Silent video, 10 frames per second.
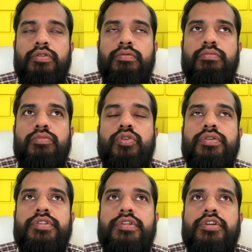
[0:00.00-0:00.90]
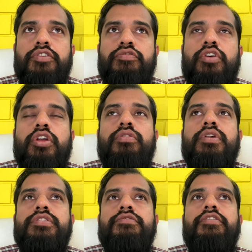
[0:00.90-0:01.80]
Most
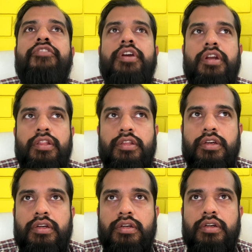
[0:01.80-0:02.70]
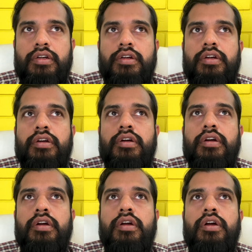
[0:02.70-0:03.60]
followers of Vivekananda
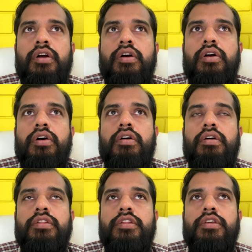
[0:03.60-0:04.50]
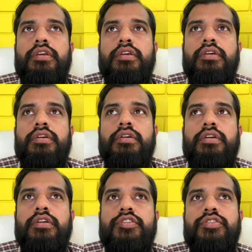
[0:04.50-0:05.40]
are the
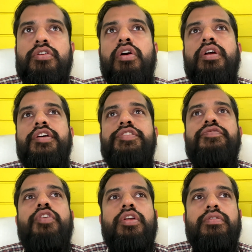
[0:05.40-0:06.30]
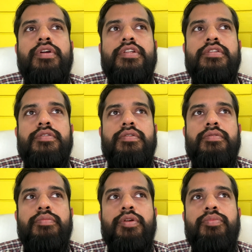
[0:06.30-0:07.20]
strongest followers,
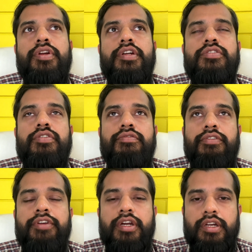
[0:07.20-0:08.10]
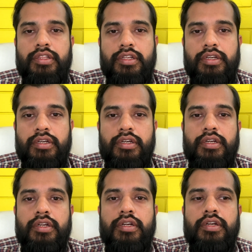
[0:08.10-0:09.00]
proponents of Vivekananda.
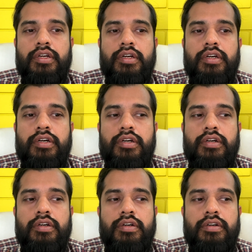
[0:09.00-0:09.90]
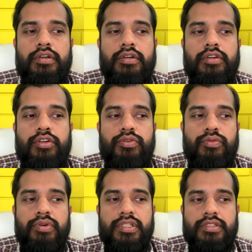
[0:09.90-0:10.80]

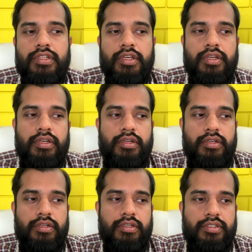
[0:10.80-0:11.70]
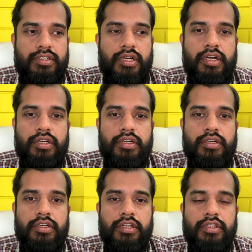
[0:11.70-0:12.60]
Once they start
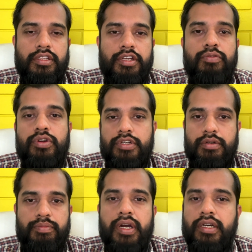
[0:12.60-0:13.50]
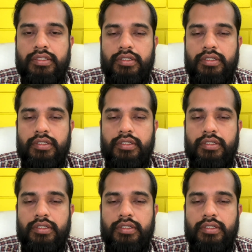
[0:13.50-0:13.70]
in the devotion path,